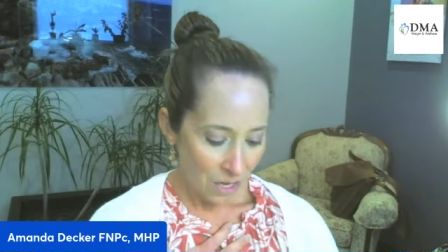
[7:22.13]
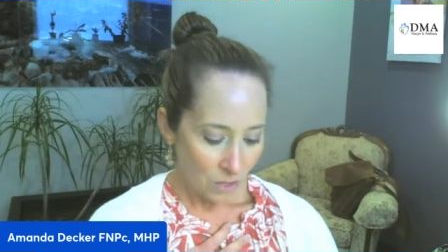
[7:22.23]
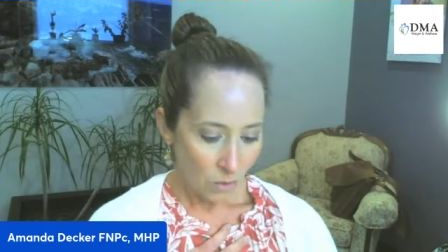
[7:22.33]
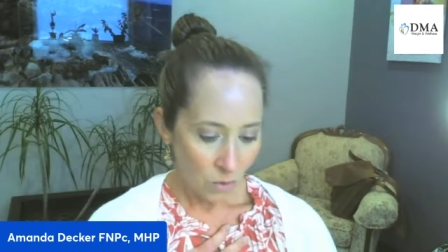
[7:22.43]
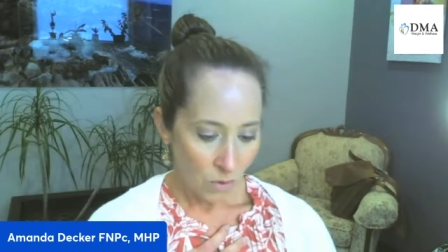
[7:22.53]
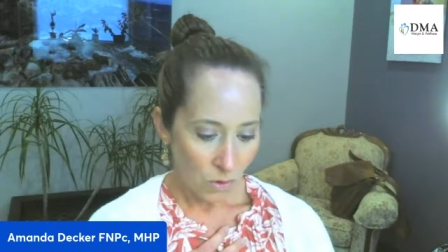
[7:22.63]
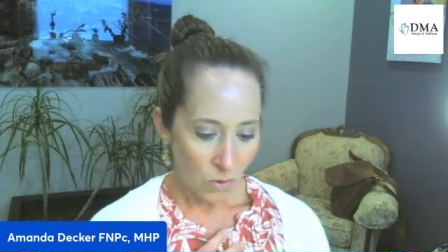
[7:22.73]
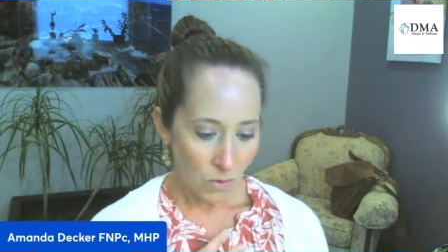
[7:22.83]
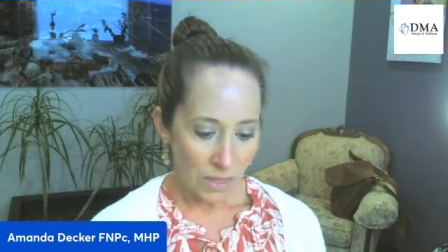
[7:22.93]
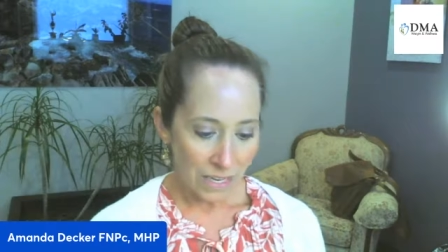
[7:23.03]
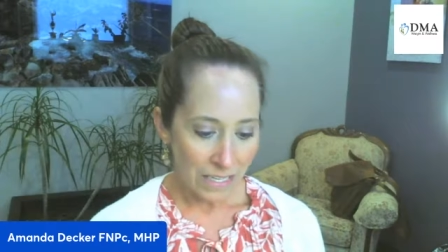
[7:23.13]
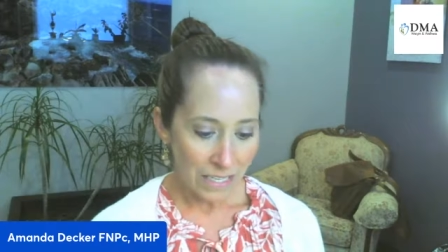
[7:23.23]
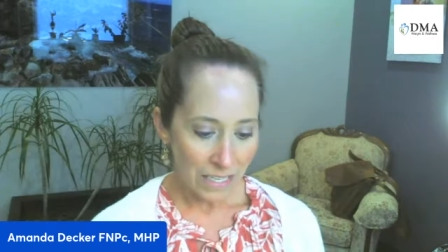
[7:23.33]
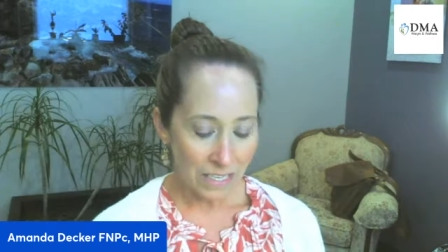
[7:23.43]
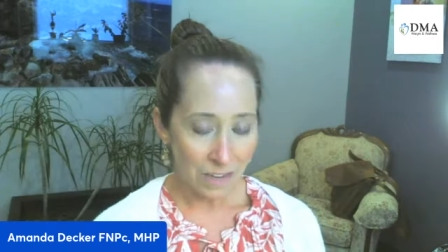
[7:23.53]
So, these
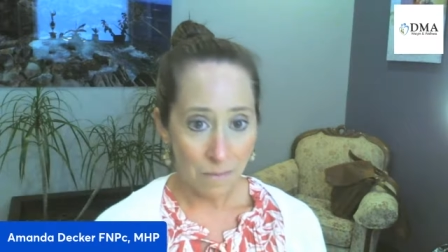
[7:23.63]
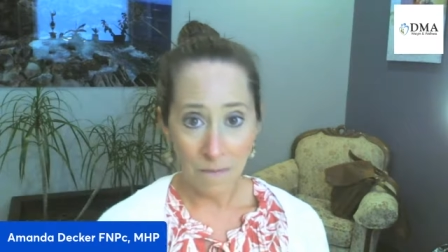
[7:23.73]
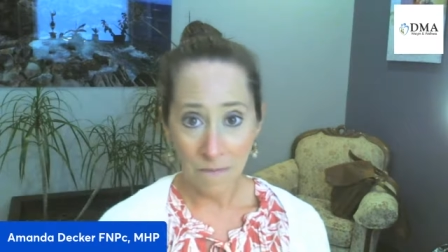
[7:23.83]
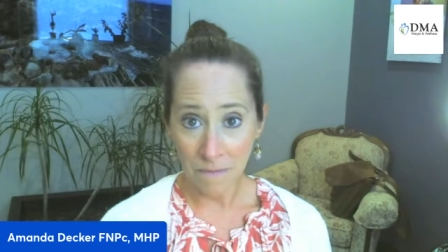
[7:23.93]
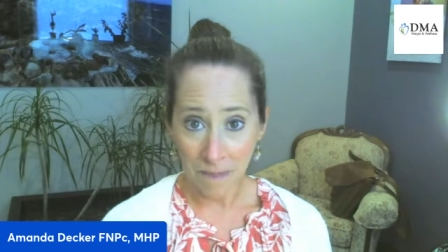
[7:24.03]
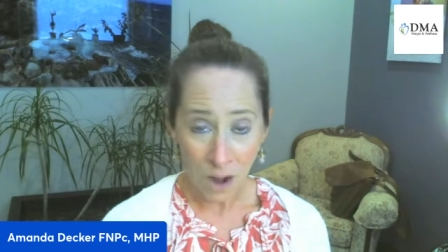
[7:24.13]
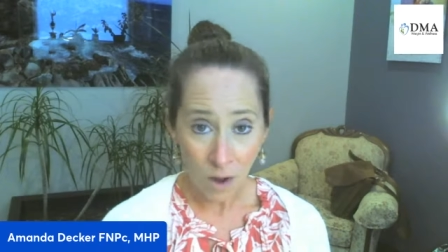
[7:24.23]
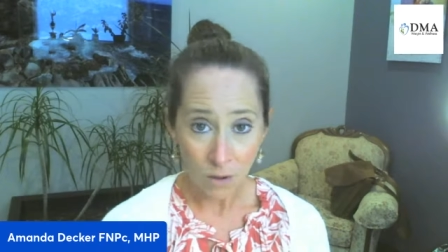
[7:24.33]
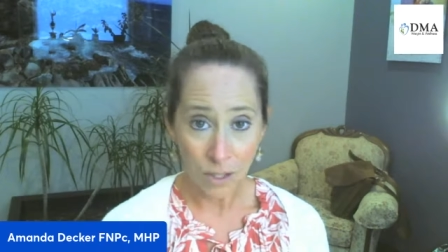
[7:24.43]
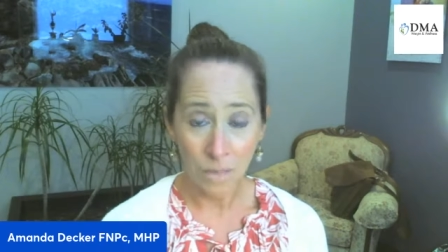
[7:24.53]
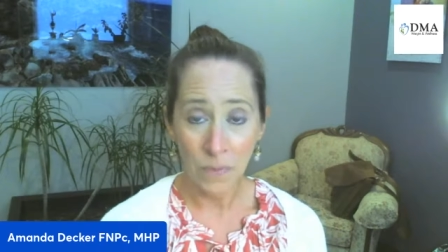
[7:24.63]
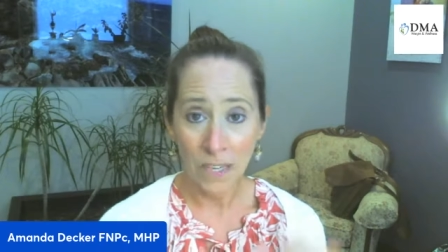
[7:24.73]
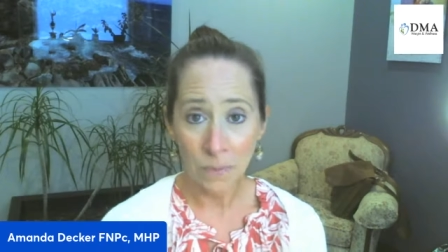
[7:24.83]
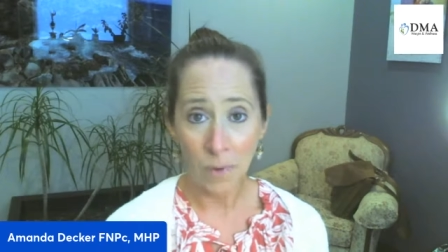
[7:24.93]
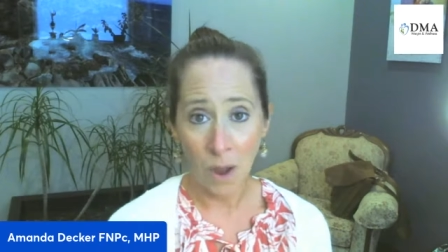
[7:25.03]
things have been found. These
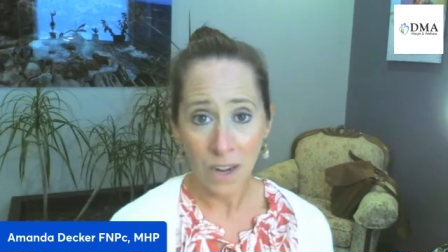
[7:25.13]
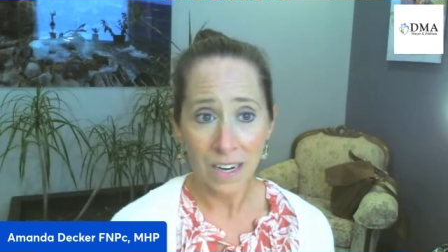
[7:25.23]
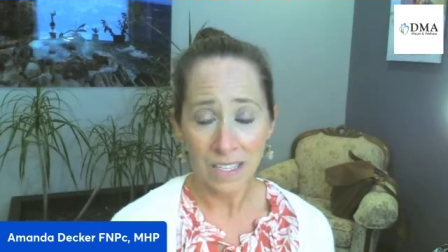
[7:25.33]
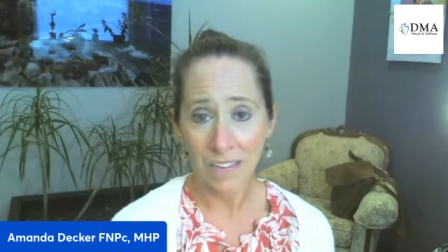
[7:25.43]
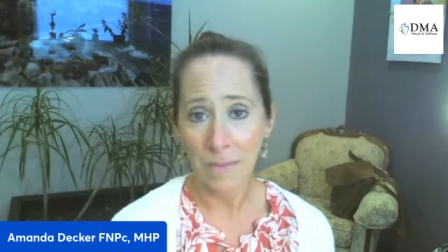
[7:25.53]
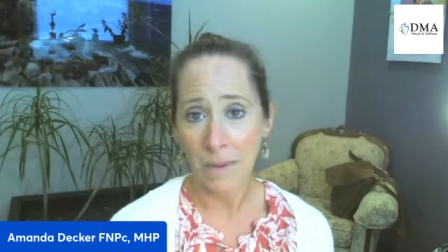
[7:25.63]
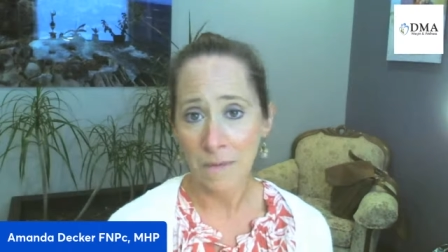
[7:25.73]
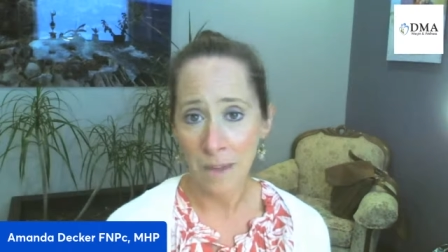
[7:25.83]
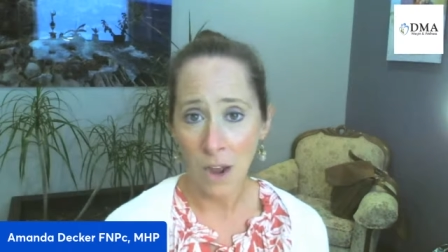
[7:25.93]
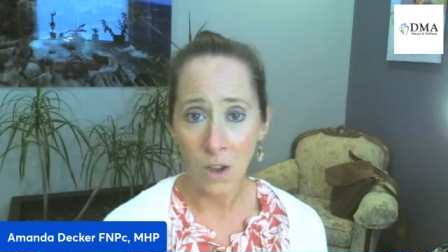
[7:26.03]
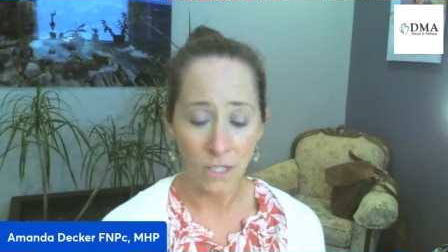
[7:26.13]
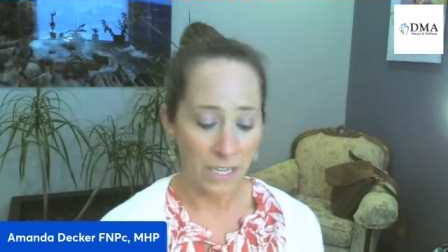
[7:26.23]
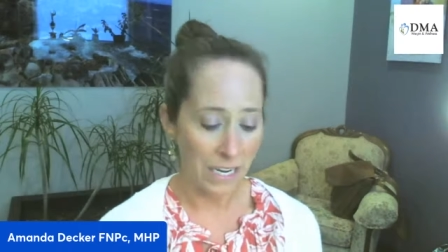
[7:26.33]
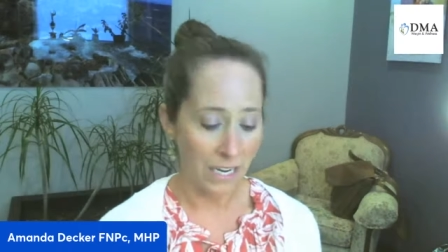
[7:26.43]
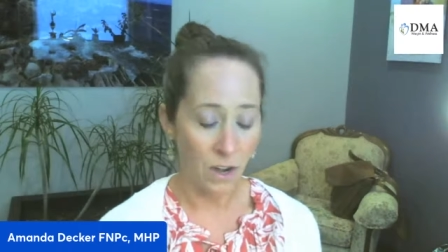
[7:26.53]
products have been found
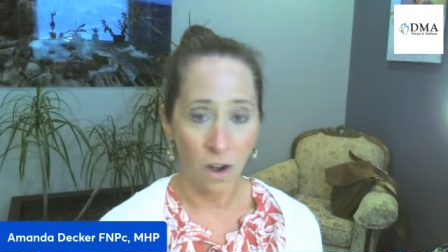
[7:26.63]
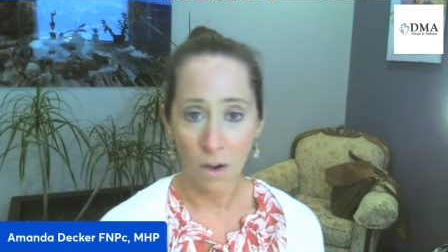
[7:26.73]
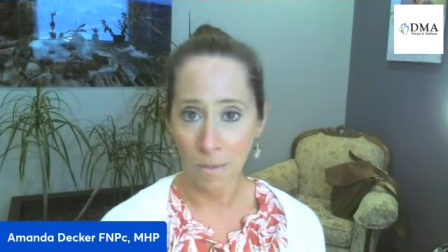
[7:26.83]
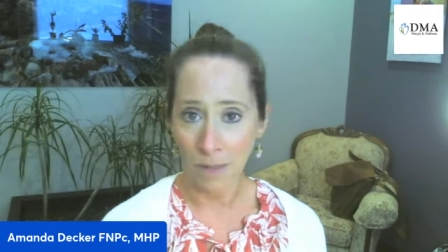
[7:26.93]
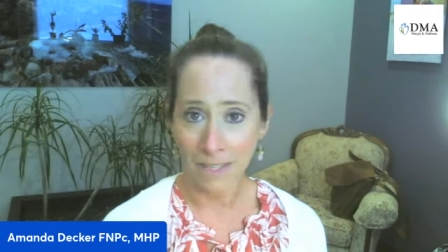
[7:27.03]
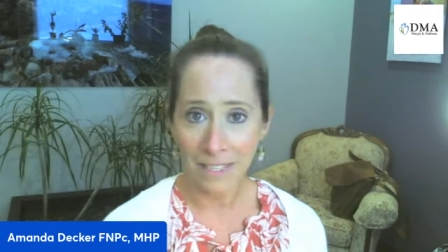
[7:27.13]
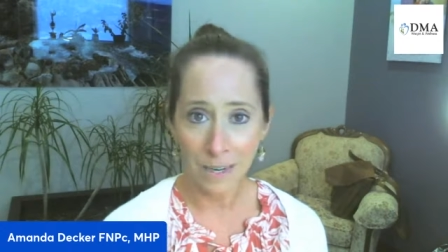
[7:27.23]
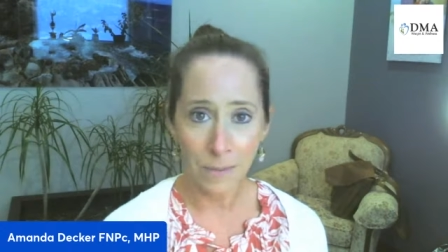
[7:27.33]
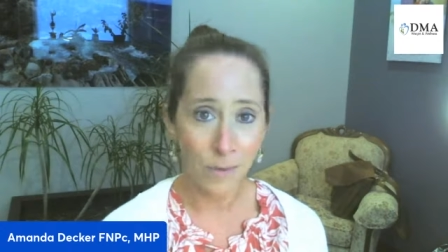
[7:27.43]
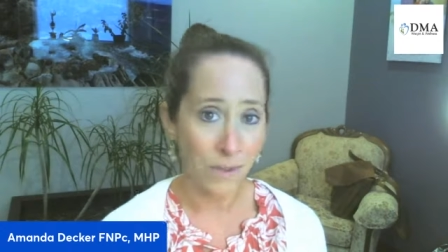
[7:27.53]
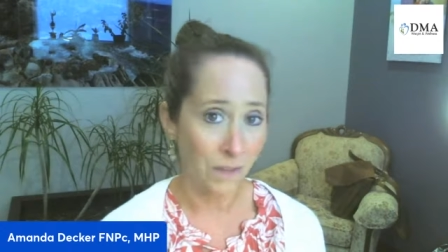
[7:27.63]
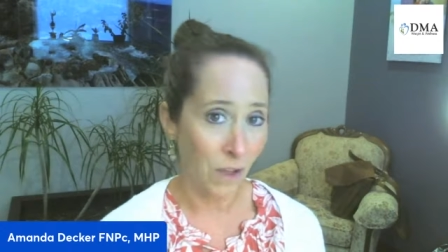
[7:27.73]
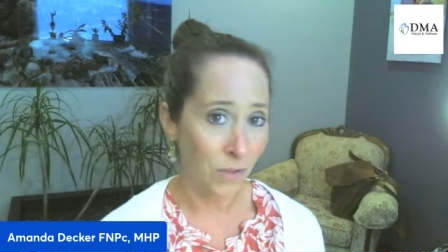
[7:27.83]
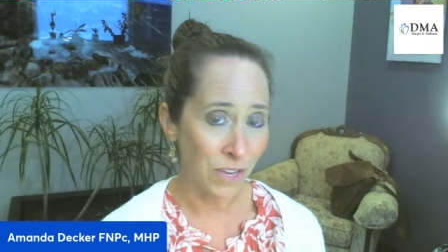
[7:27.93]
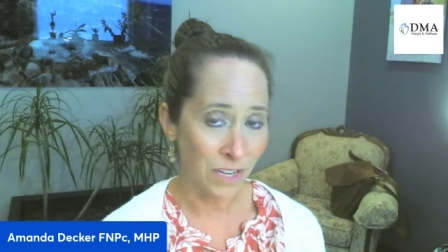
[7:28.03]
in our blood samples of
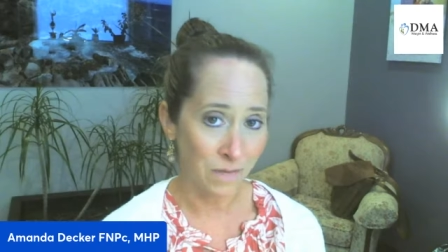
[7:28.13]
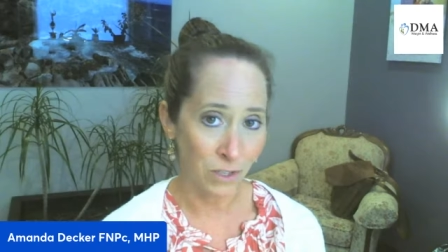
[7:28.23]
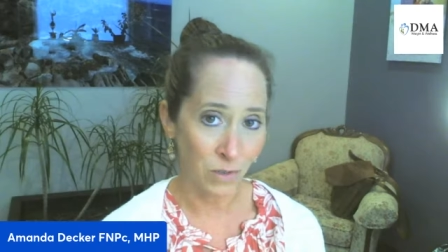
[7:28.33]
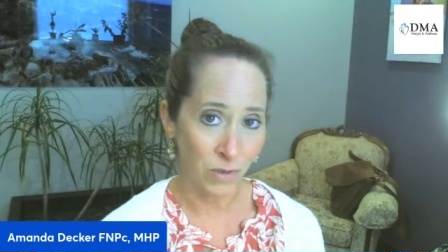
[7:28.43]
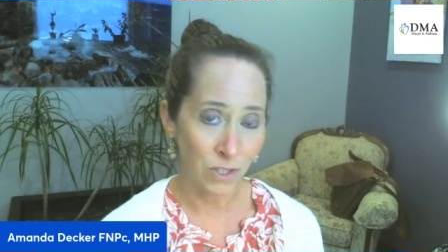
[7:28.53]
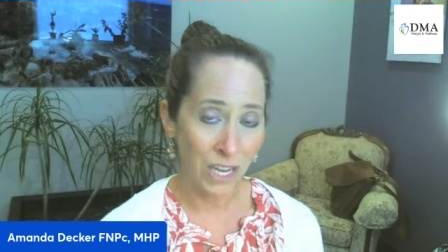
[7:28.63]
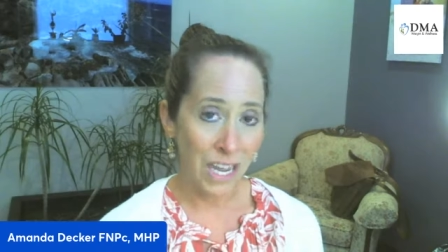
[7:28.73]
healthy individuals.